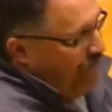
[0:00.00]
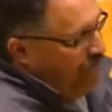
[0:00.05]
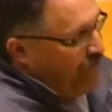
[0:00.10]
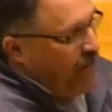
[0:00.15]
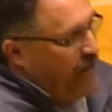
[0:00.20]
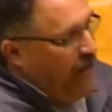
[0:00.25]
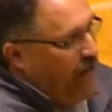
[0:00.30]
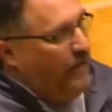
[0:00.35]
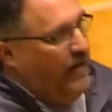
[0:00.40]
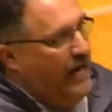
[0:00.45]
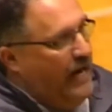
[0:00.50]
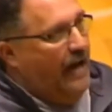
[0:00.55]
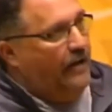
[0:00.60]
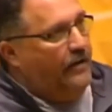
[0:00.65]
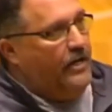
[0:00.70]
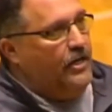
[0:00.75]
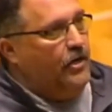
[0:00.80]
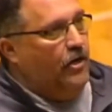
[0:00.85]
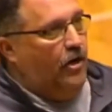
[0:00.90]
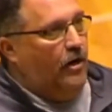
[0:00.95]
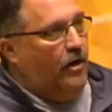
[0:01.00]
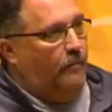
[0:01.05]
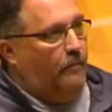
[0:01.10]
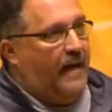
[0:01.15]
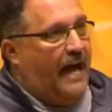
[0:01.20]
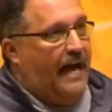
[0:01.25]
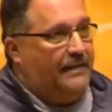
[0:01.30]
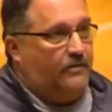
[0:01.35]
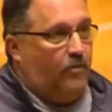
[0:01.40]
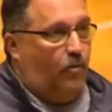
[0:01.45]
coming out of Europe,
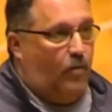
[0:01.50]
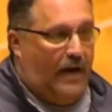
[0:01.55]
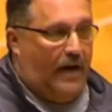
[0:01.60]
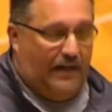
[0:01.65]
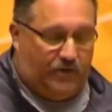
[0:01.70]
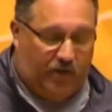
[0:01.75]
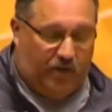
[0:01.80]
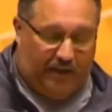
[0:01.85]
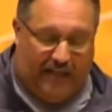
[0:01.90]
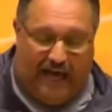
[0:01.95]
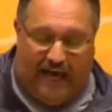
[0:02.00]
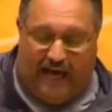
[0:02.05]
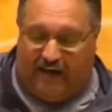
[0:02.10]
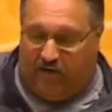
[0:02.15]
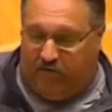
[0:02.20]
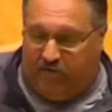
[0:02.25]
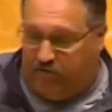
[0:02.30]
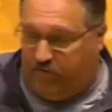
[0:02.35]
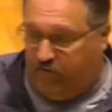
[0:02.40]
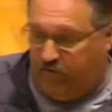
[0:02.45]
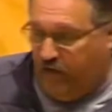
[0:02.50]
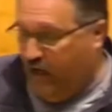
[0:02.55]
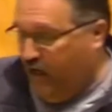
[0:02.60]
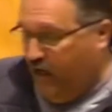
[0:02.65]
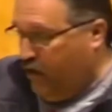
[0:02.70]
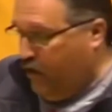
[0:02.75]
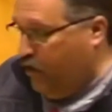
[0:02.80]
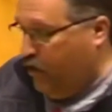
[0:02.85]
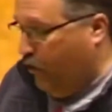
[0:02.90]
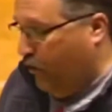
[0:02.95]
got to watch a lot of
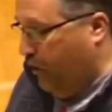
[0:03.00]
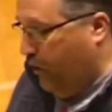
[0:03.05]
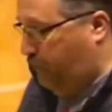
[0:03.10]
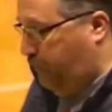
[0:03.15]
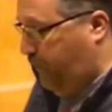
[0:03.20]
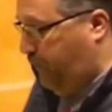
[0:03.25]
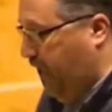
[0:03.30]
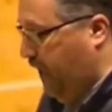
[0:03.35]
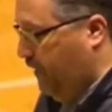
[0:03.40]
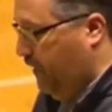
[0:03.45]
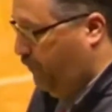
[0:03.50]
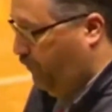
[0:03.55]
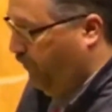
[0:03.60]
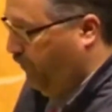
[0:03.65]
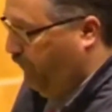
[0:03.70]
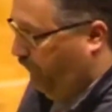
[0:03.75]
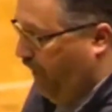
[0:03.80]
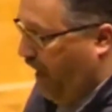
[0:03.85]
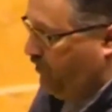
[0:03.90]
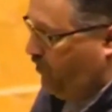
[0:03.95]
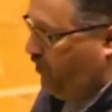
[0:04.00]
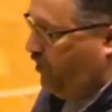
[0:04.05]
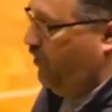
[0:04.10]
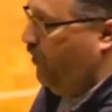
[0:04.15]
European professional